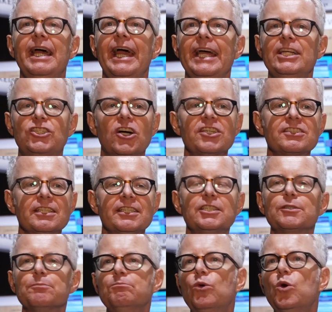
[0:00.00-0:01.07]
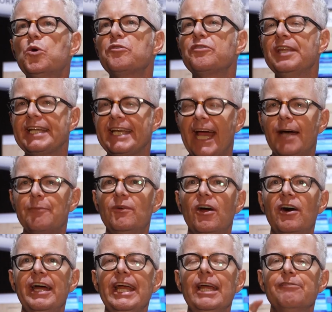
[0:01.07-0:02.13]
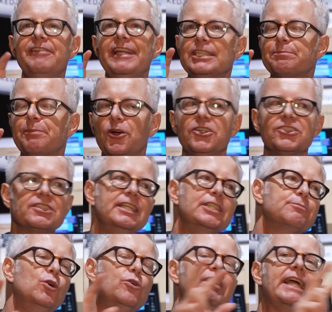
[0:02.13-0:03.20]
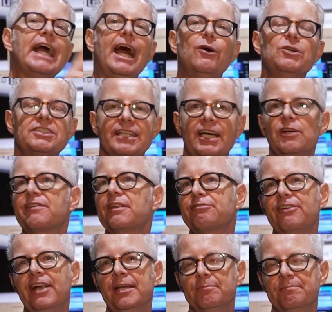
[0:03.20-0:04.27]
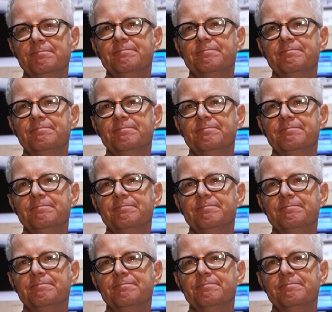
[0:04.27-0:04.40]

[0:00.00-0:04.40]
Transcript: It doesn't move the camera if this person is moving outside of the frame.